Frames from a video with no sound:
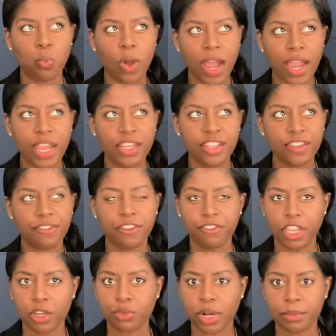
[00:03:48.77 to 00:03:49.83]
Why did
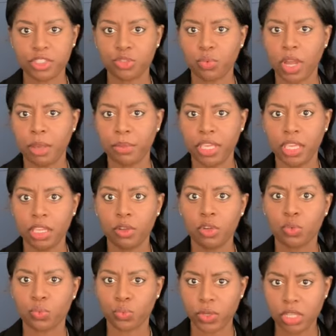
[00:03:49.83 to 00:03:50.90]
Vivek Ramaswamy
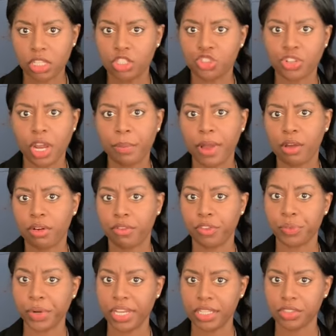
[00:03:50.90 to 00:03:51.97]
really drop out of
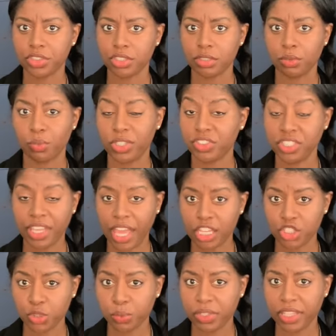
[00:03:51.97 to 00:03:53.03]
the race? Was he
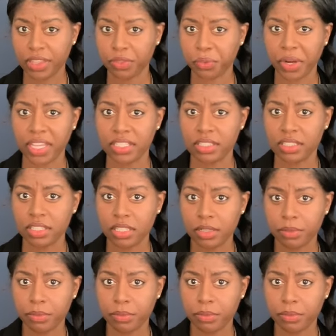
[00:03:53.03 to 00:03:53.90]
actually threatened?